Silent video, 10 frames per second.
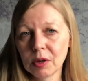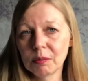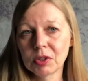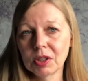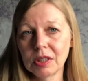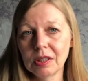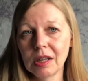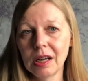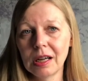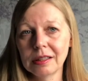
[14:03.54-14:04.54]
got a machine
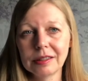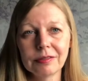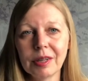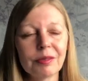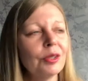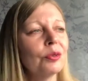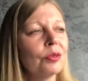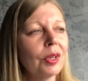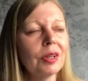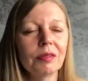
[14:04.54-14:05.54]
and you've never
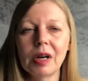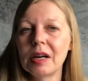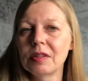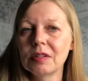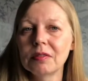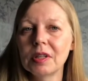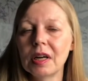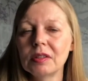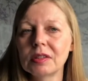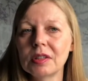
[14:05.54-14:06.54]
used it, either you've
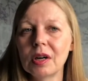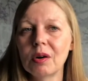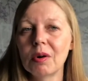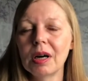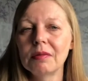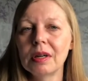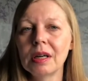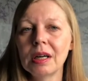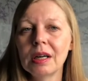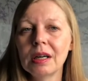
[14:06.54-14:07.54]
inherited it or whatever,
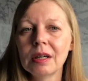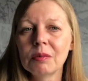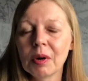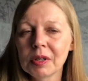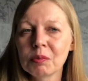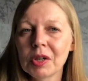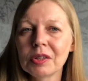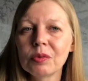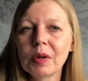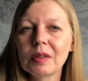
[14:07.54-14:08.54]
why don't
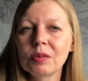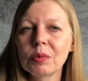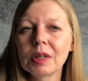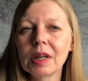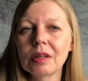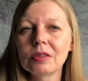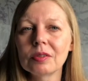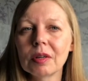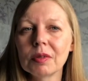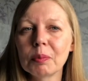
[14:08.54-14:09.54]
you spend this weekend
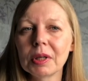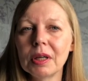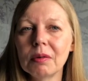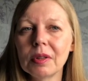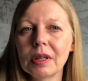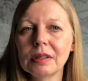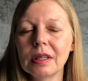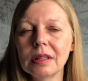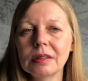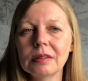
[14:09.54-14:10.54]
just having a play with it
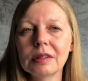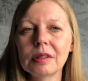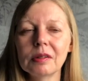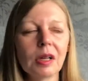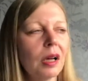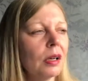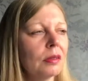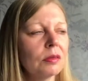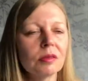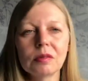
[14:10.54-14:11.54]
and uh,
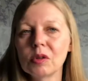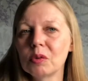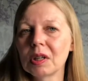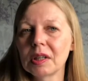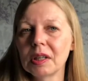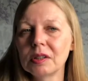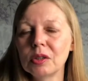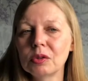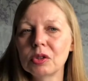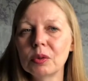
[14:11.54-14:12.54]
Googling it and
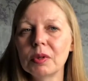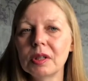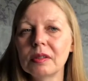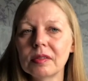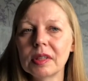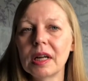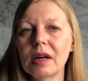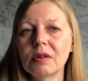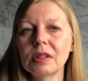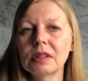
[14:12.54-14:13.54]
YouTubing it and seeing
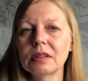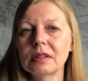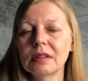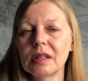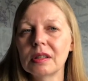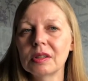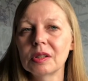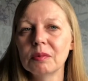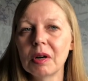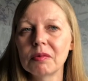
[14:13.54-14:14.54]
how you can you
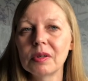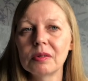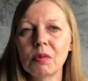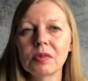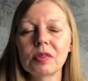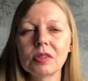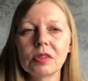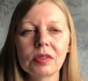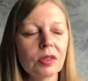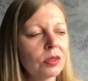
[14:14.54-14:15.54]
can have a, what
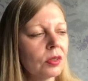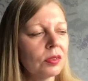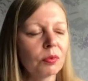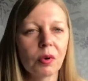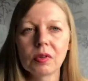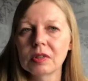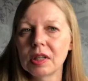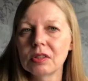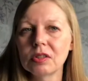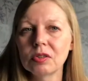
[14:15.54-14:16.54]
stitches it does, what the
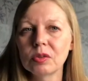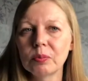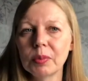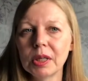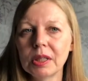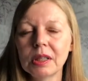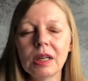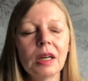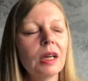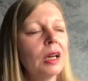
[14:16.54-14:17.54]
tension should be,
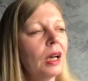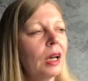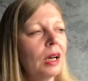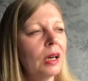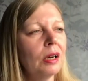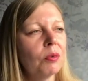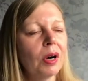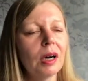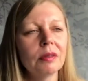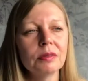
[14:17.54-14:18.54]
uh, and
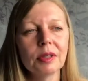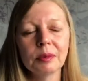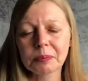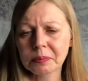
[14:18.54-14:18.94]
what have you.